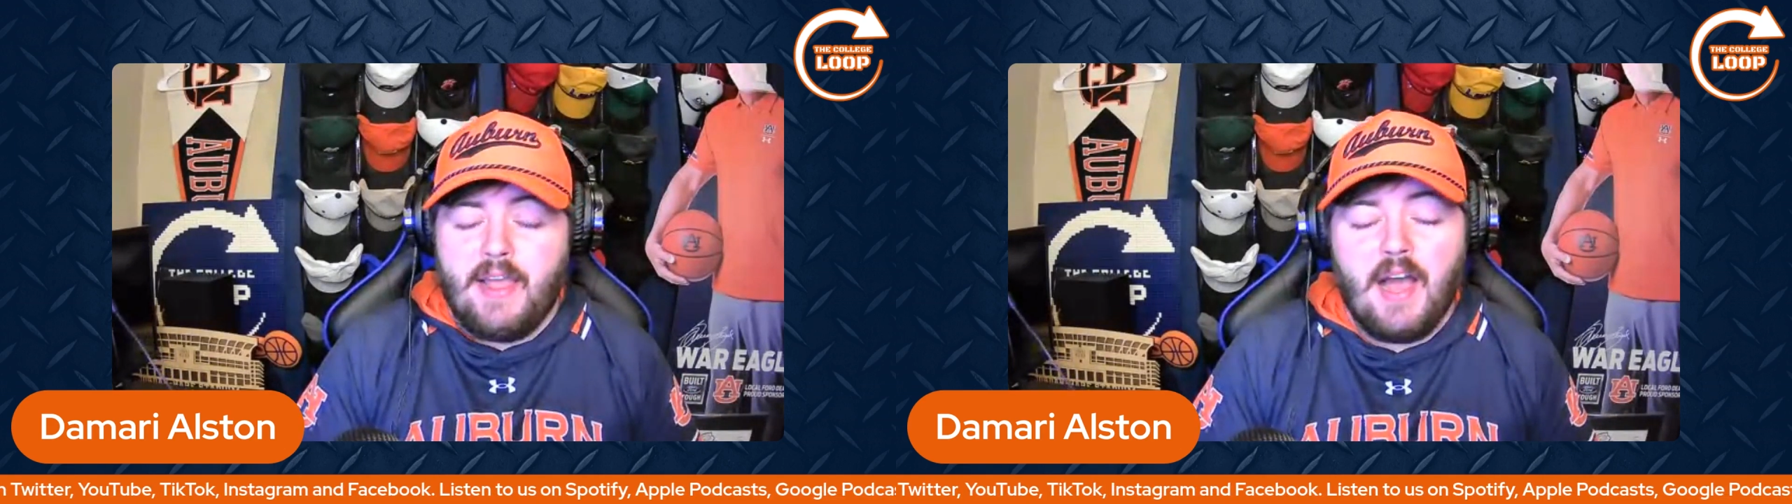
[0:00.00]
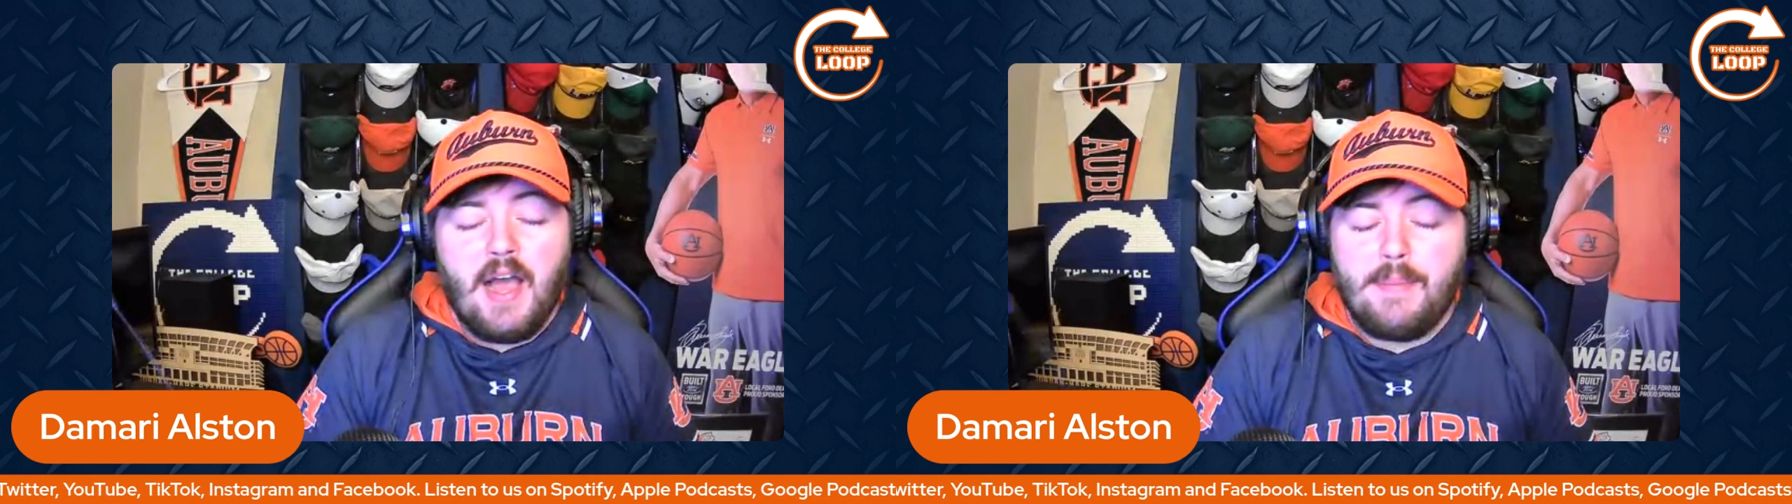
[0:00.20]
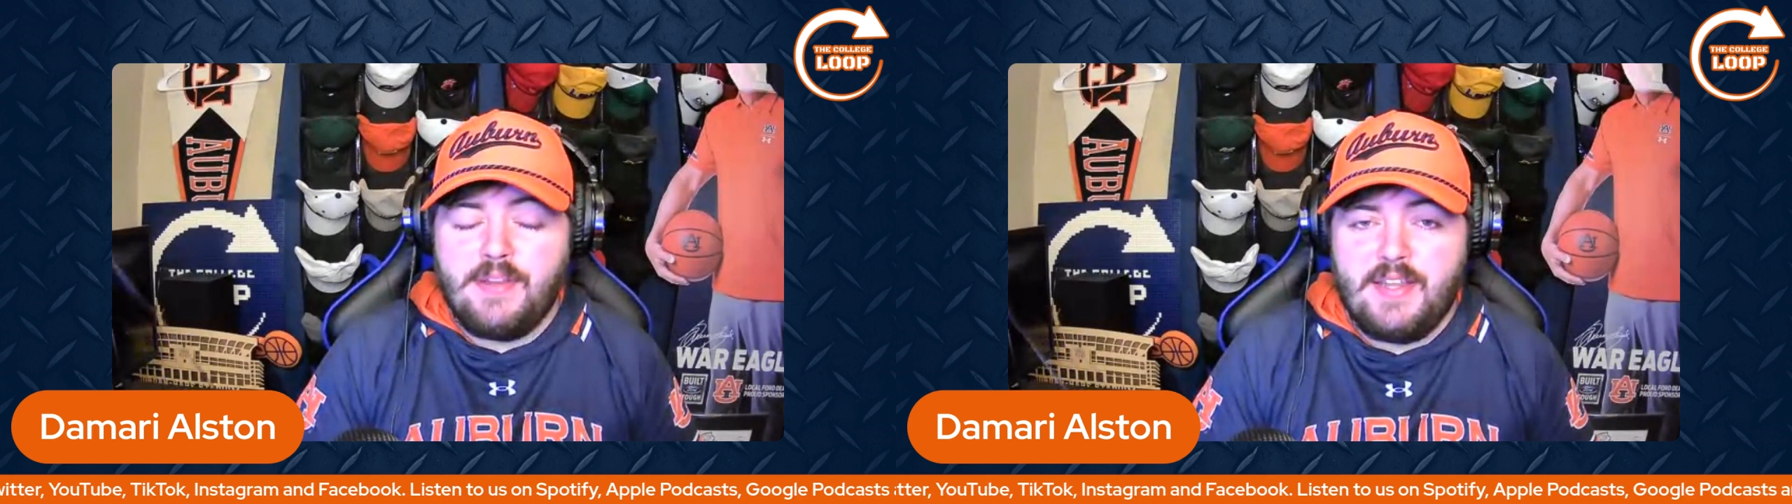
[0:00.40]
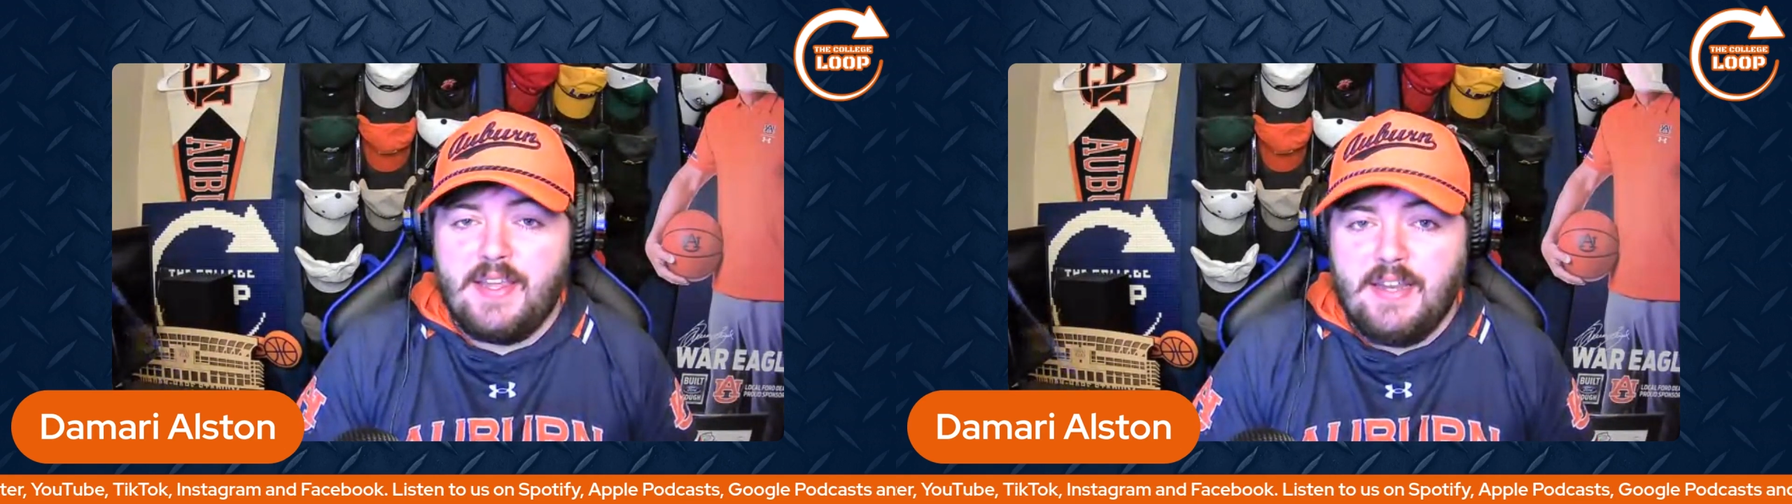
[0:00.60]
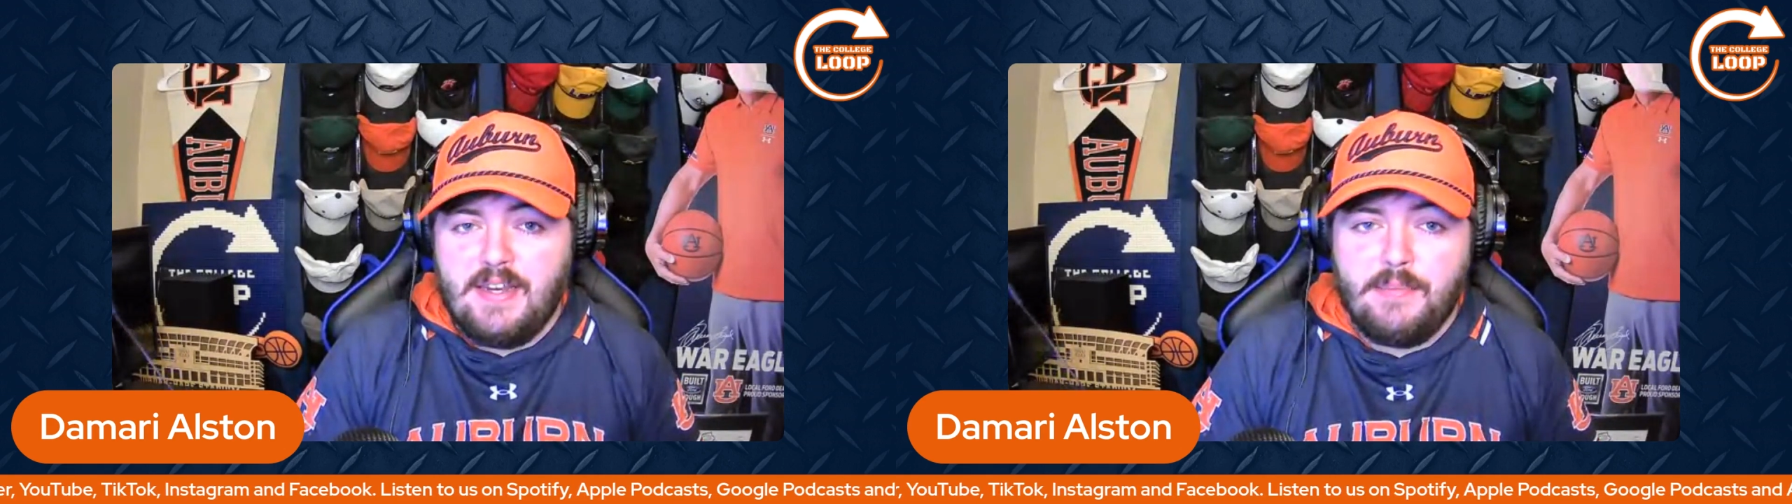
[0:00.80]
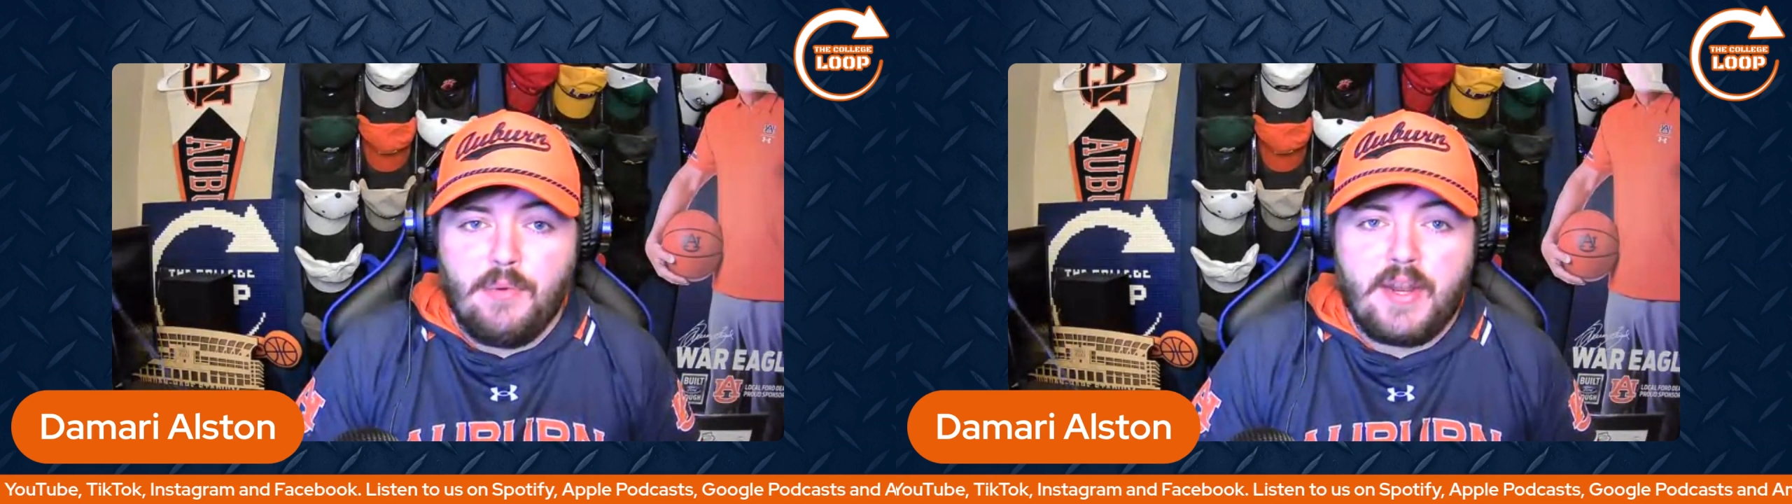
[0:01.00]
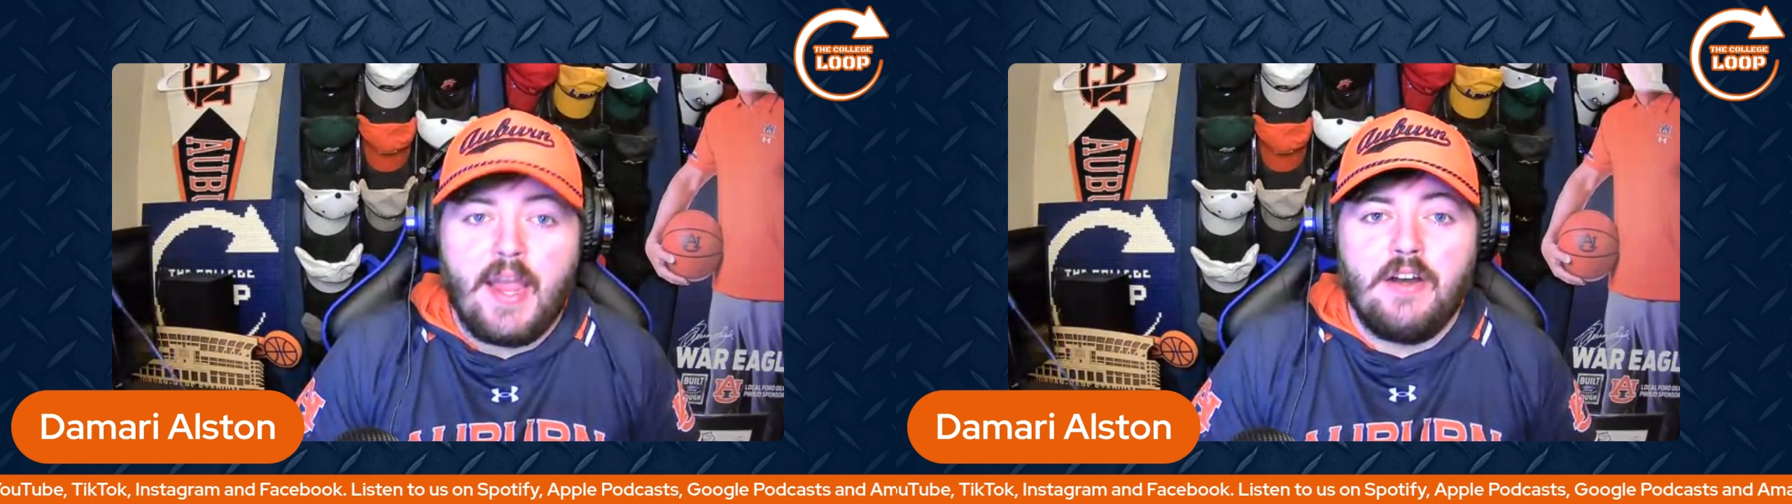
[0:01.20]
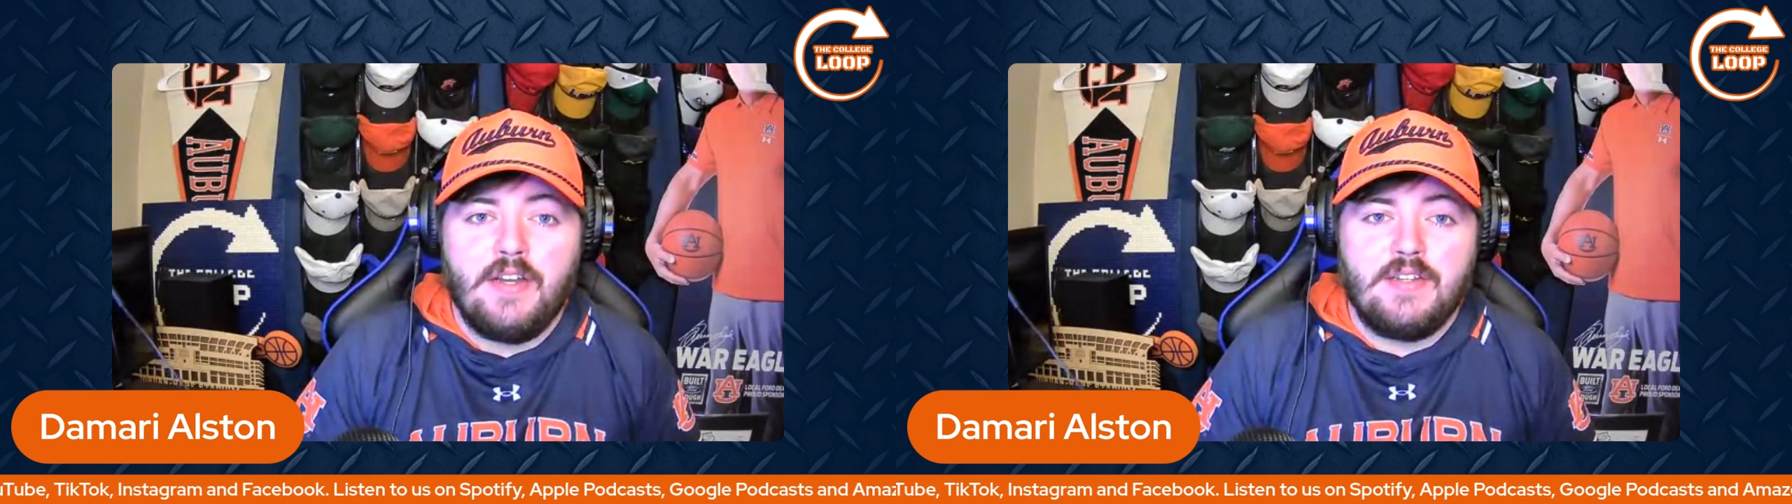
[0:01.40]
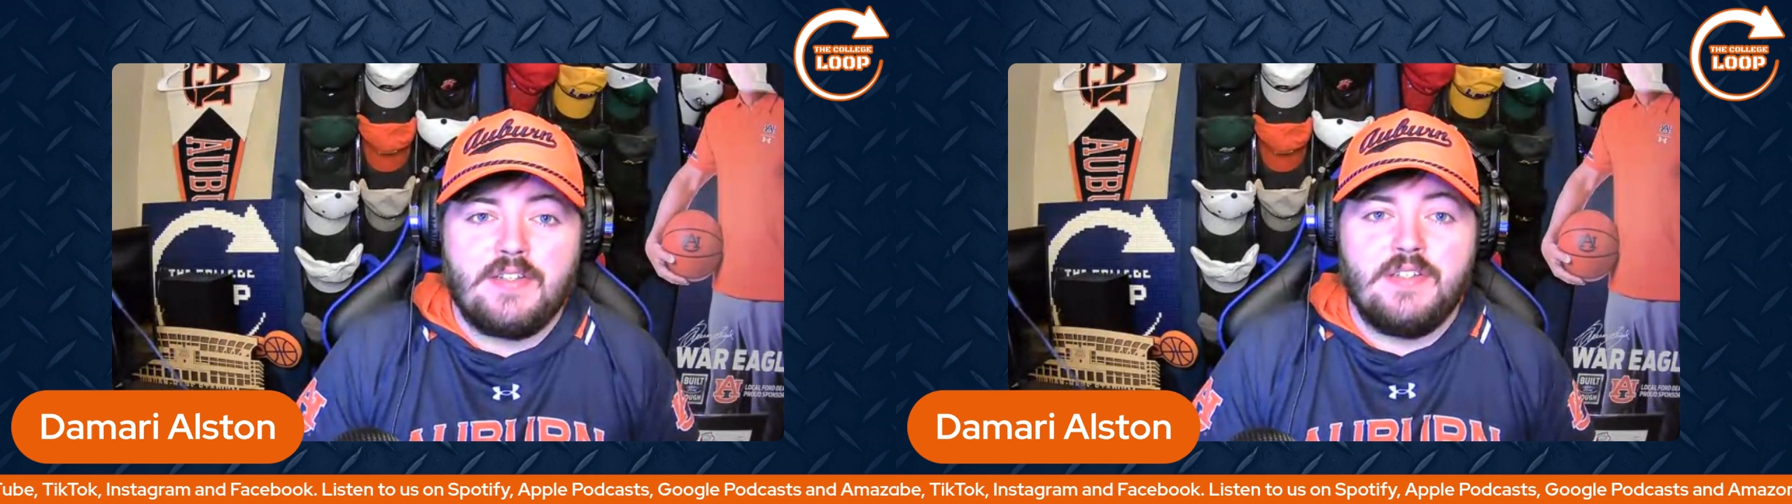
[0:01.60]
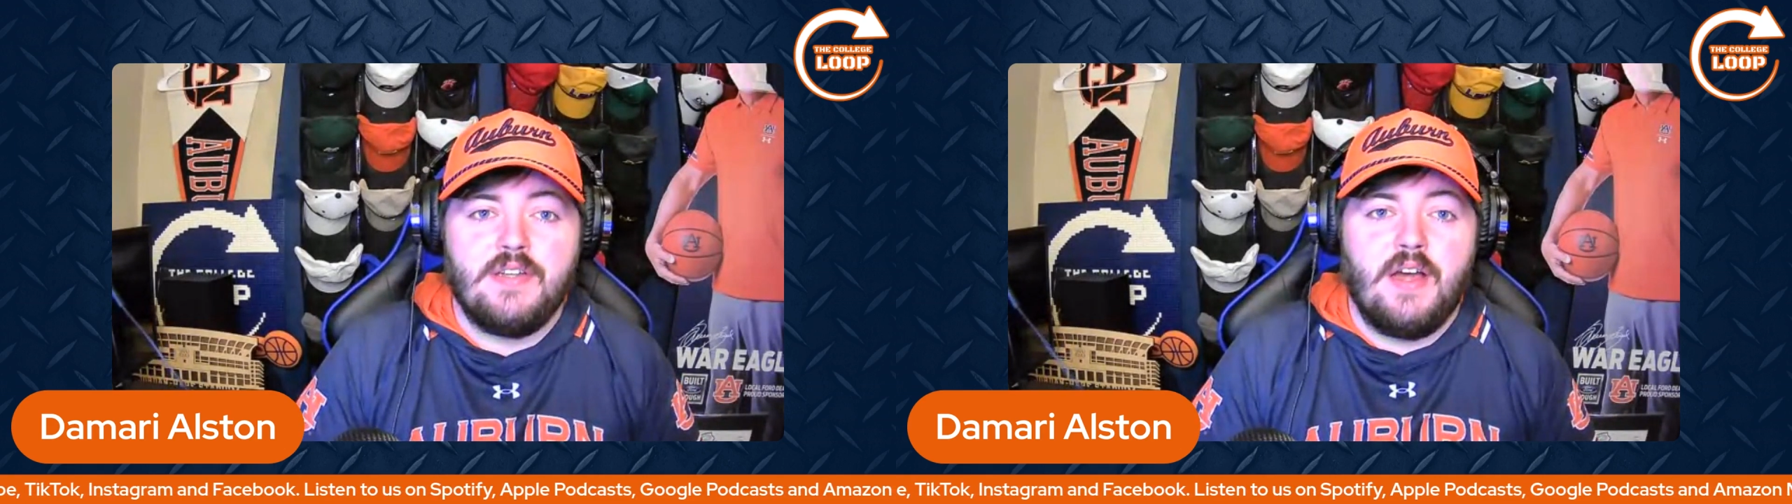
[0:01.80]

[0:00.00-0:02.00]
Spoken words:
Cobb doesn't get any more carries